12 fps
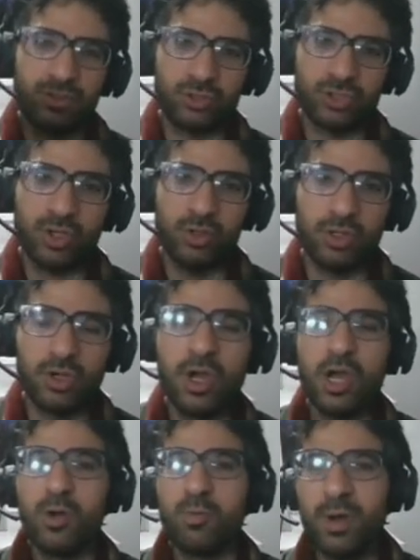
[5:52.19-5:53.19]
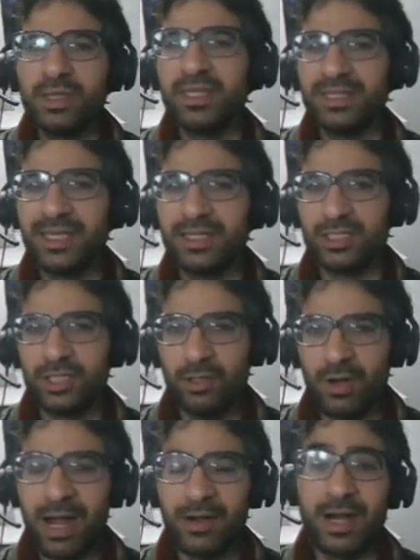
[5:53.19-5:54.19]
to show you what it is you
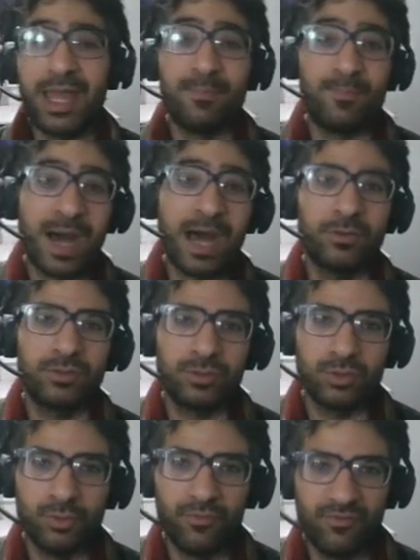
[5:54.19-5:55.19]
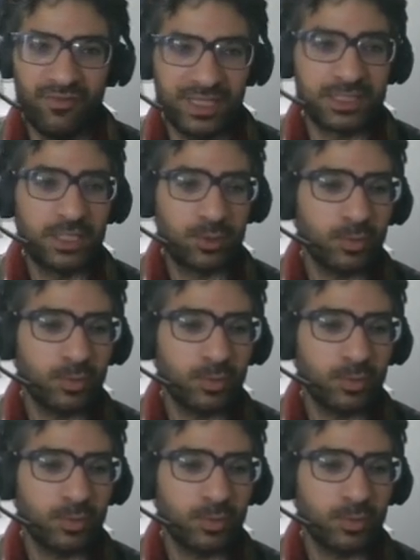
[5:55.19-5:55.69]
are about to visit,